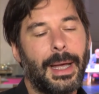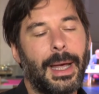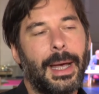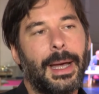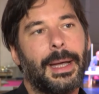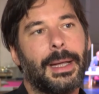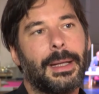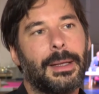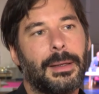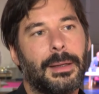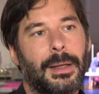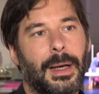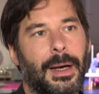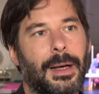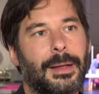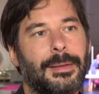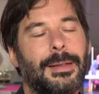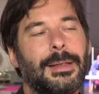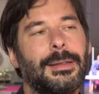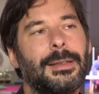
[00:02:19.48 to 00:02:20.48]
and
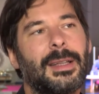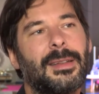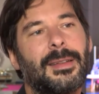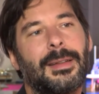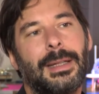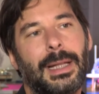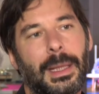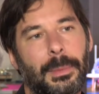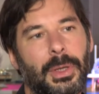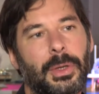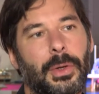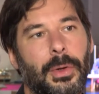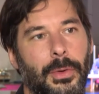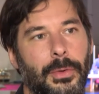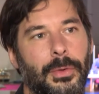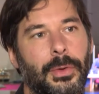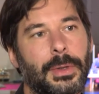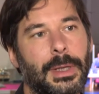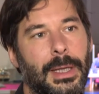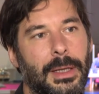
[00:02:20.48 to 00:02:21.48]
I think that's an element
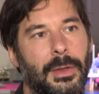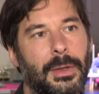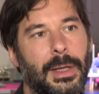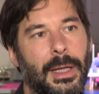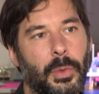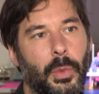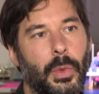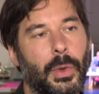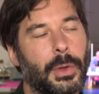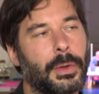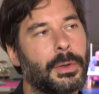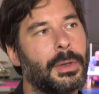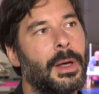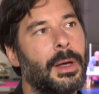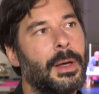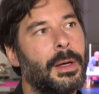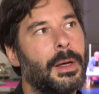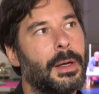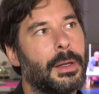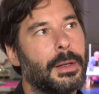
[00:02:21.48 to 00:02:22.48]
also that worked.
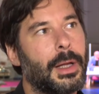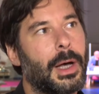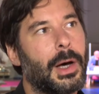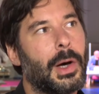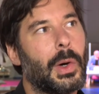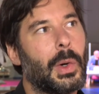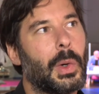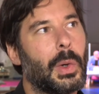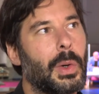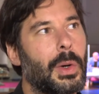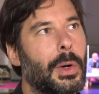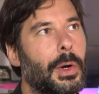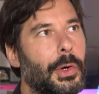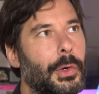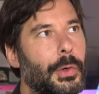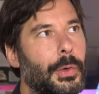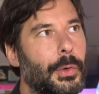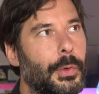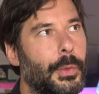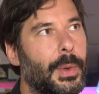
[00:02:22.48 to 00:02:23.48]
Now,
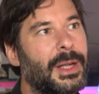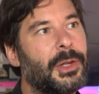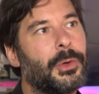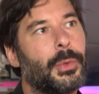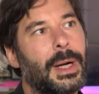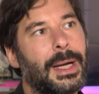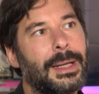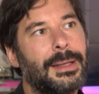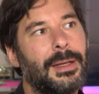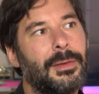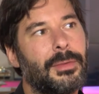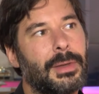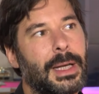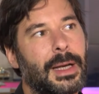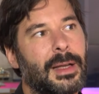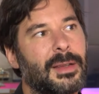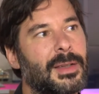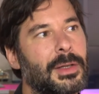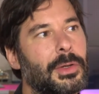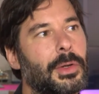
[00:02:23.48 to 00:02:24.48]
retroactively,
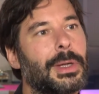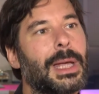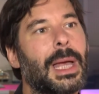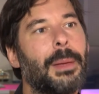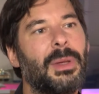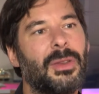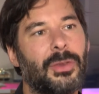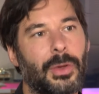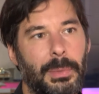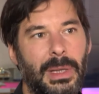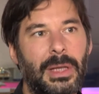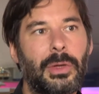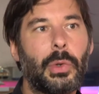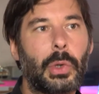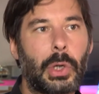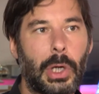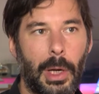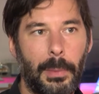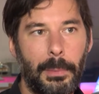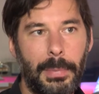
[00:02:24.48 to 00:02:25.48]
I think the game is a bit too
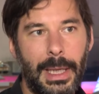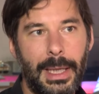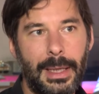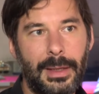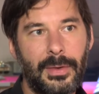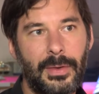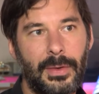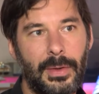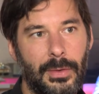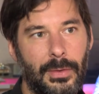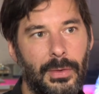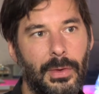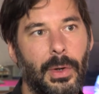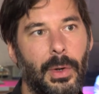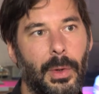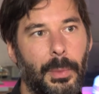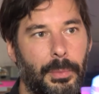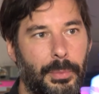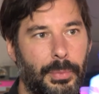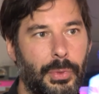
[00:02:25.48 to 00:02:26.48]
complex,
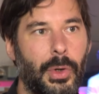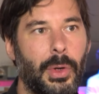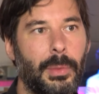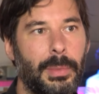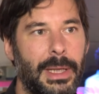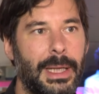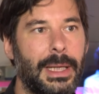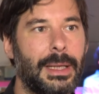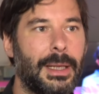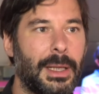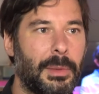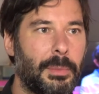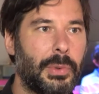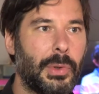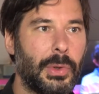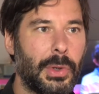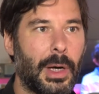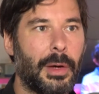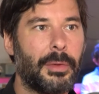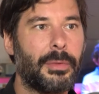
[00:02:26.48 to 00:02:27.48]
so probably it did
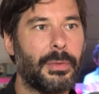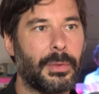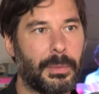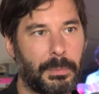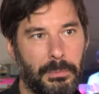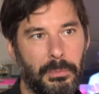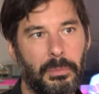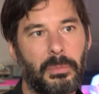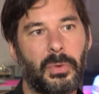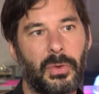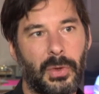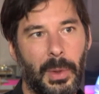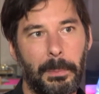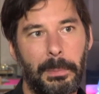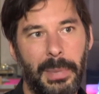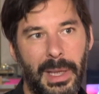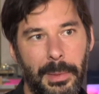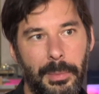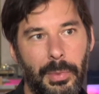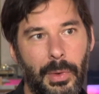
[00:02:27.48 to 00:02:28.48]
put off some
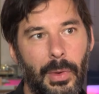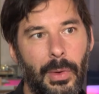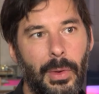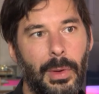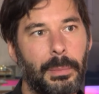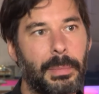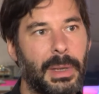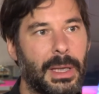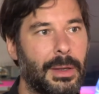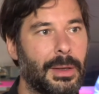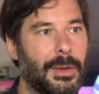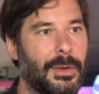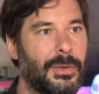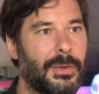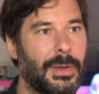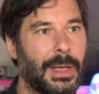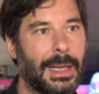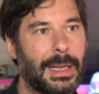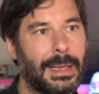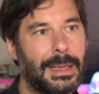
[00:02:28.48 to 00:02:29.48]
people because
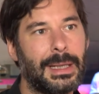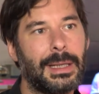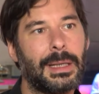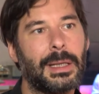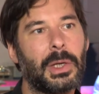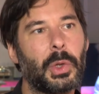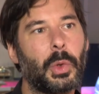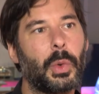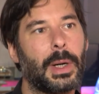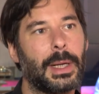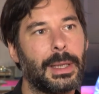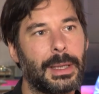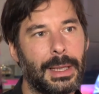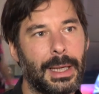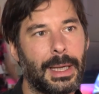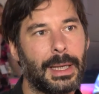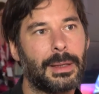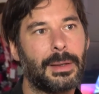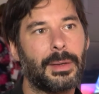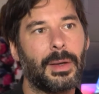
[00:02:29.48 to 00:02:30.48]
they didn't quite
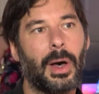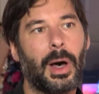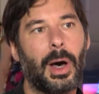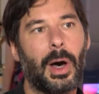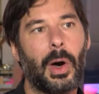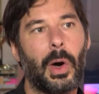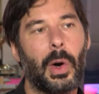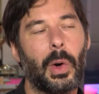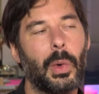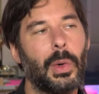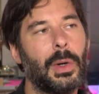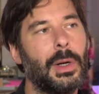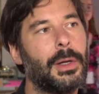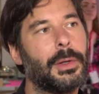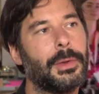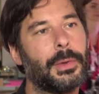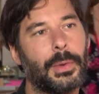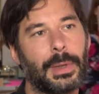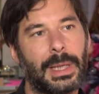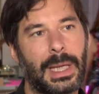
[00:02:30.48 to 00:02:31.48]
get how
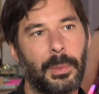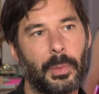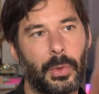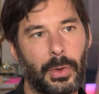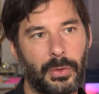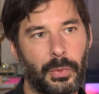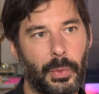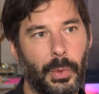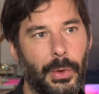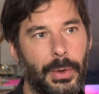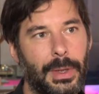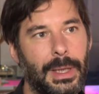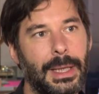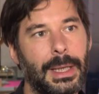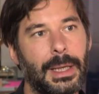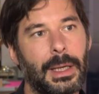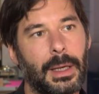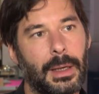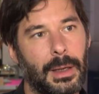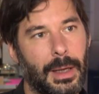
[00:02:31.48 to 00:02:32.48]
the game was
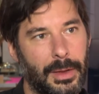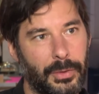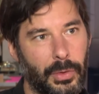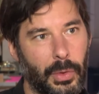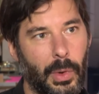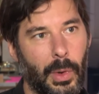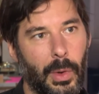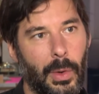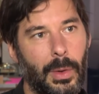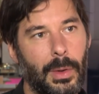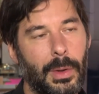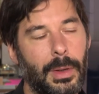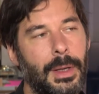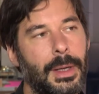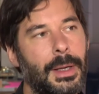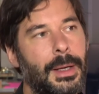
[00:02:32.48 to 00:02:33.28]
working as a whole.